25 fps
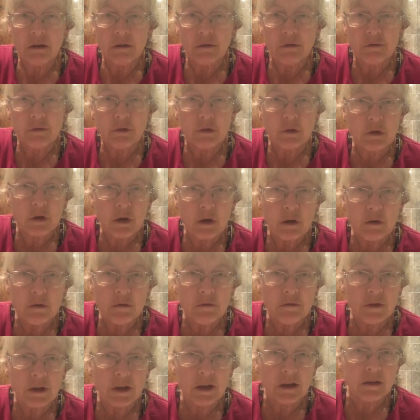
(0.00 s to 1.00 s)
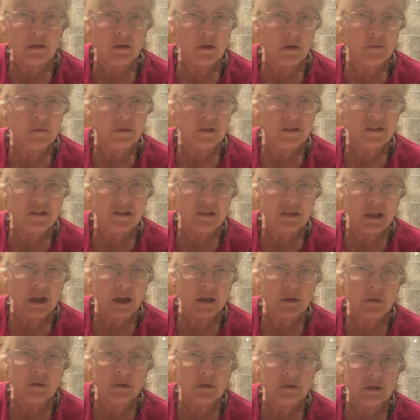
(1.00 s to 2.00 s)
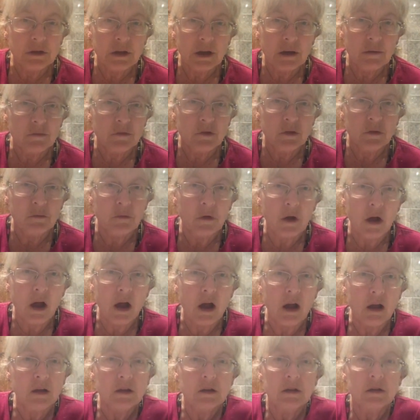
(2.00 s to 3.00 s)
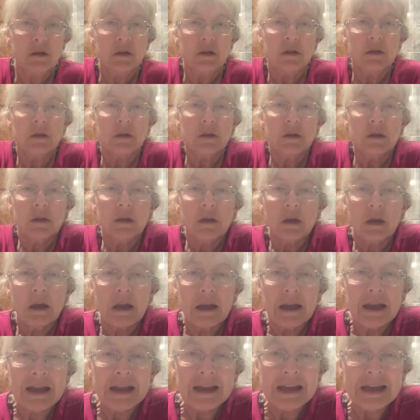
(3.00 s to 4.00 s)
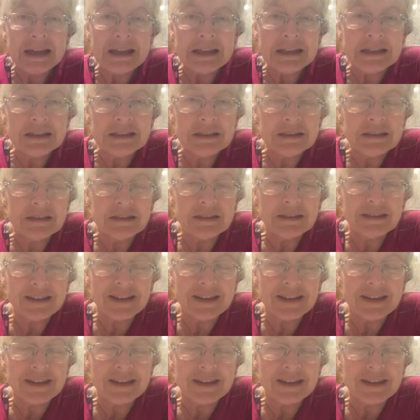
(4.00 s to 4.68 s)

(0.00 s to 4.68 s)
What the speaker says: for COVID, obviously they couldn't come to work, and